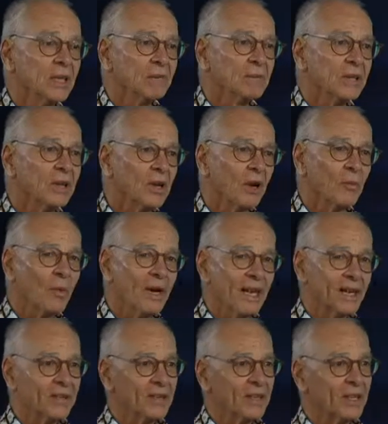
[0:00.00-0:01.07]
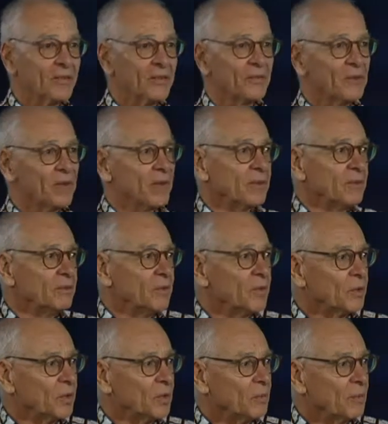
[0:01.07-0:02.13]
But on one hand, think of
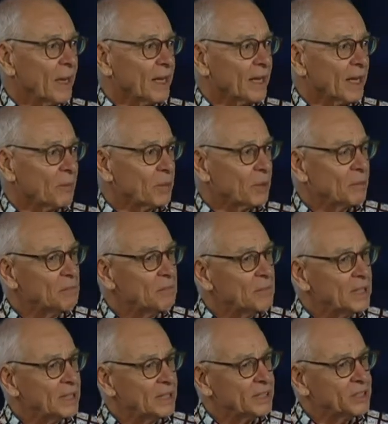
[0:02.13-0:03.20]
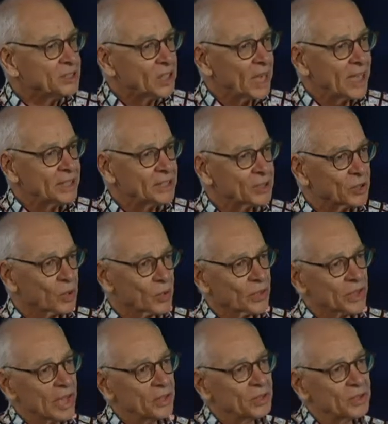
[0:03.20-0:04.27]
you make up a mini chainsaw that
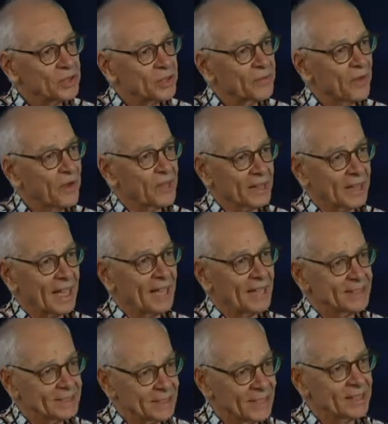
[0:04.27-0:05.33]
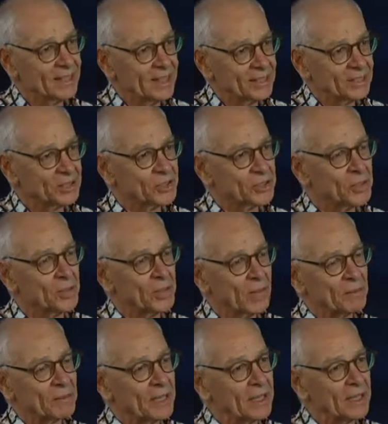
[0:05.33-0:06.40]
goes in to find a cancer and then just chew it
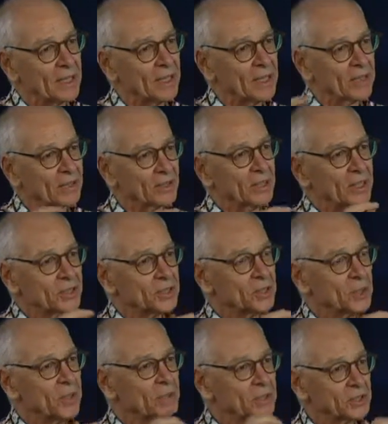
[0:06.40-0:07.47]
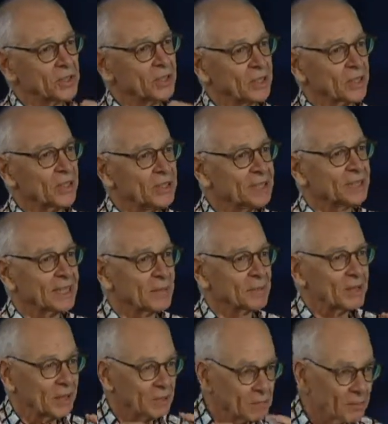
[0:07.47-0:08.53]
up, and then a little chewing machine that eats it up
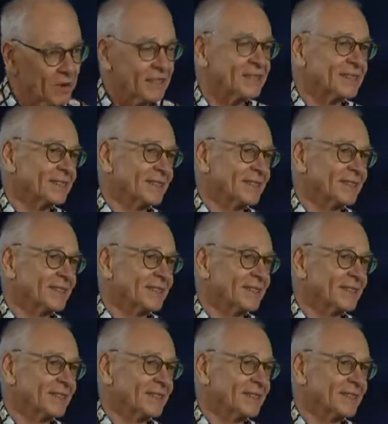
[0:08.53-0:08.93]
and then breaks it